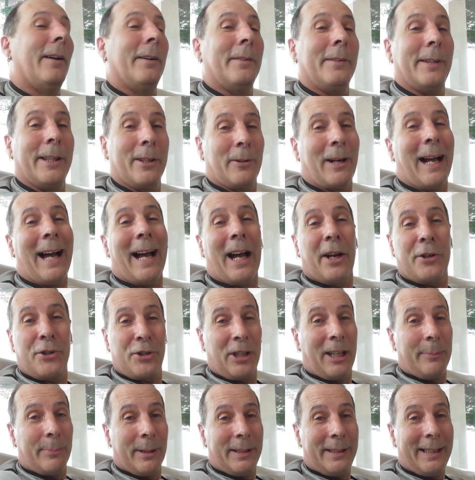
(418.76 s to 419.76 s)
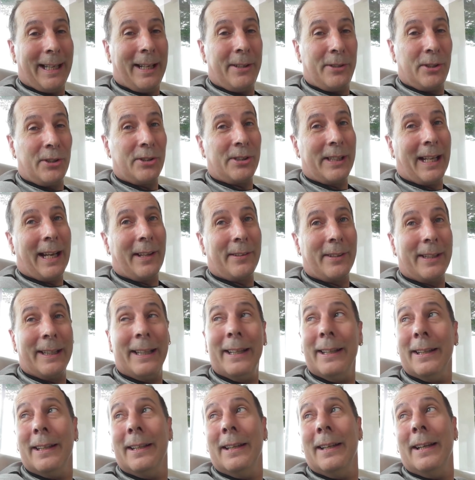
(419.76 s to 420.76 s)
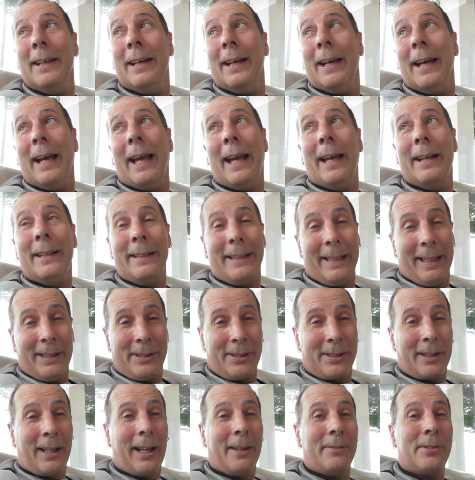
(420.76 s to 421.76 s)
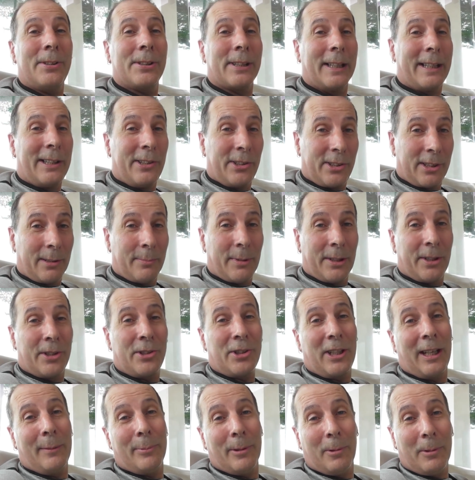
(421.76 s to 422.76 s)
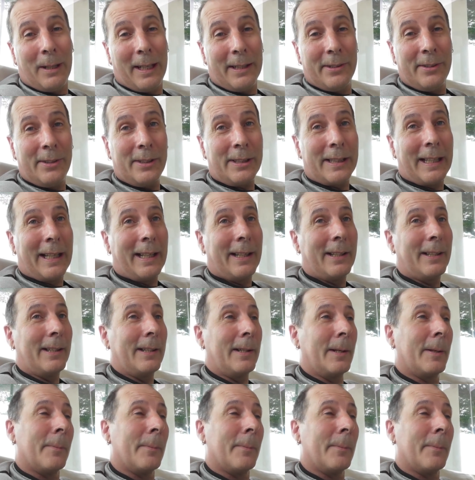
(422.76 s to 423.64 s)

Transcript: There are cheaper dentists out there, and yes, I've seen some of the cheaper ones, and